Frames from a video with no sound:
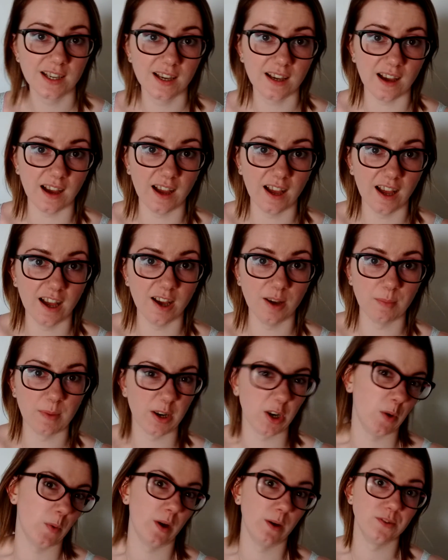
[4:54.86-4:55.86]
I
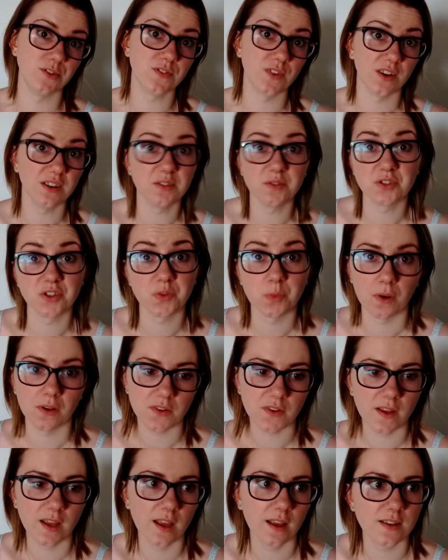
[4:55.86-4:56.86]
don't know why it was fun, it just
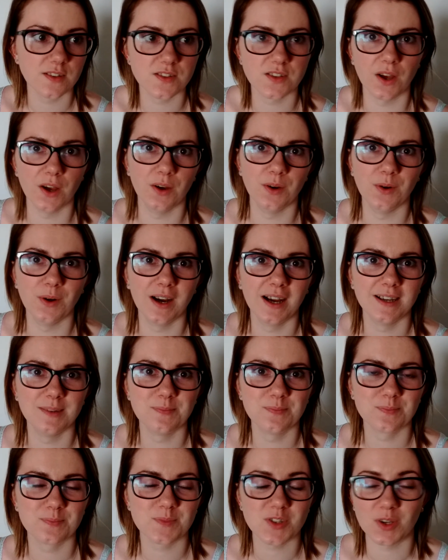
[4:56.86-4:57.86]
was.
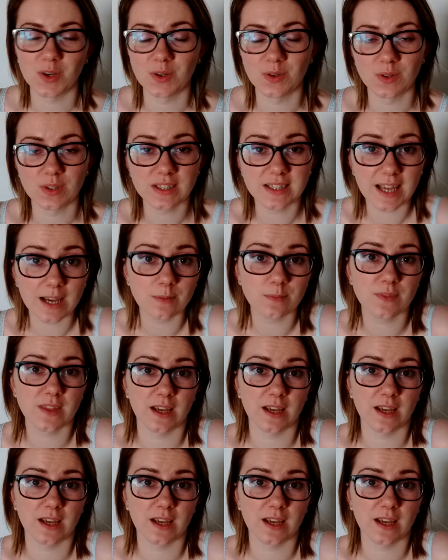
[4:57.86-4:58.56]
So yeah,